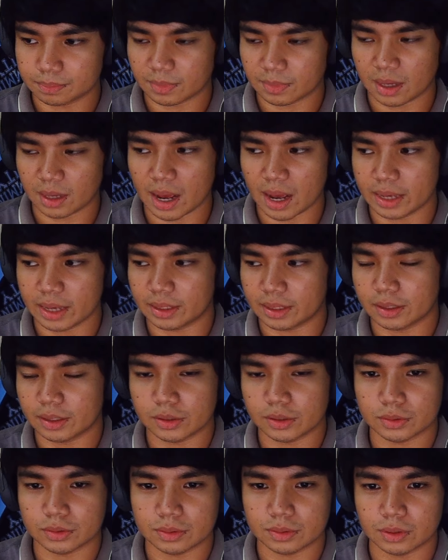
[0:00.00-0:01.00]
Hi,
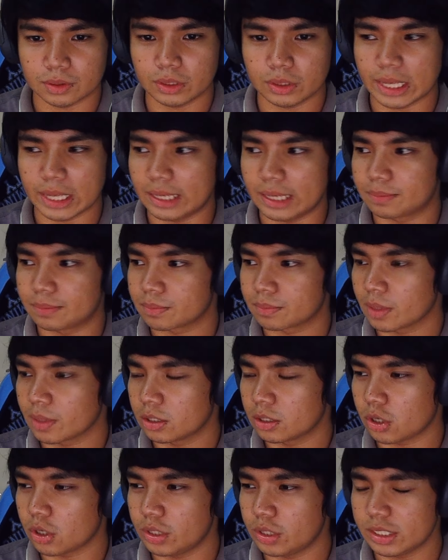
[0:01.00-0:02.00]
good day.
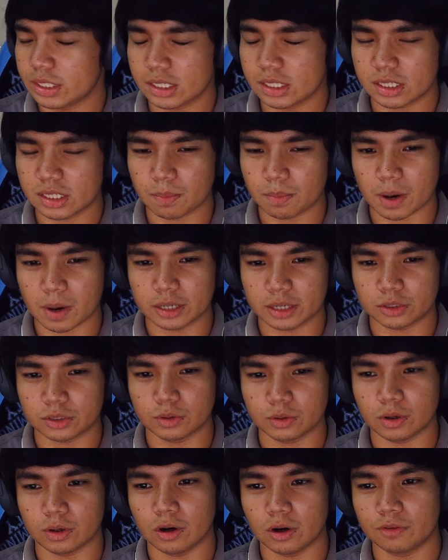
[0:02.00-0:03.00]
So this is the part 2
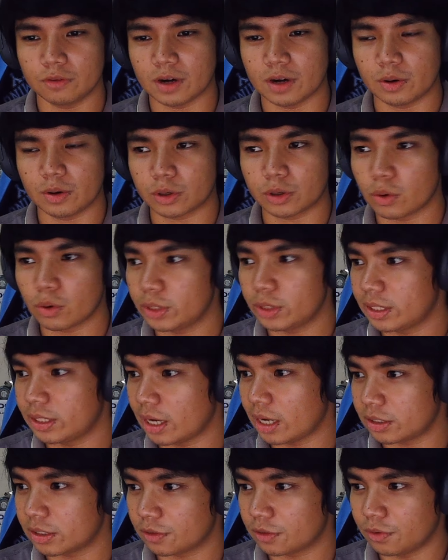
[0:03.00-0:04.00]
of our
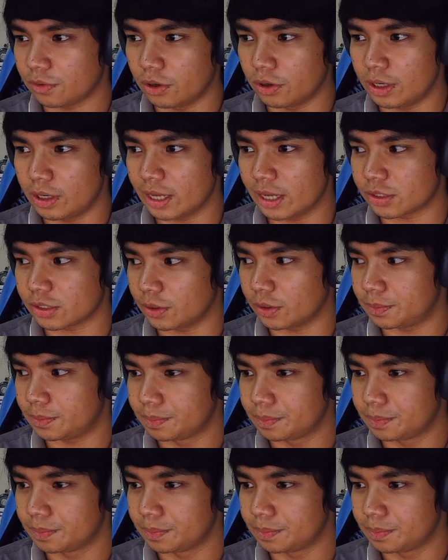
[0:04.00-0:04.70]
CodeIgniter 4 lesson.